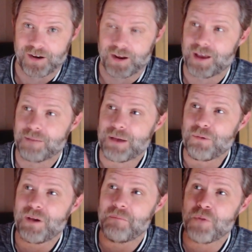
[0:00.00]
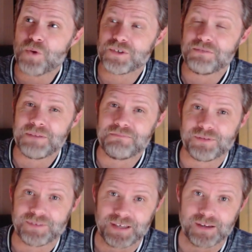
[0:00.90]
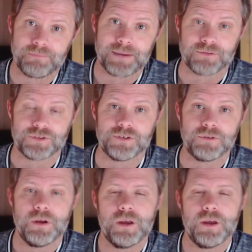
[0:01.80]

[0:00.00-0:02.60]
about what most people think about you,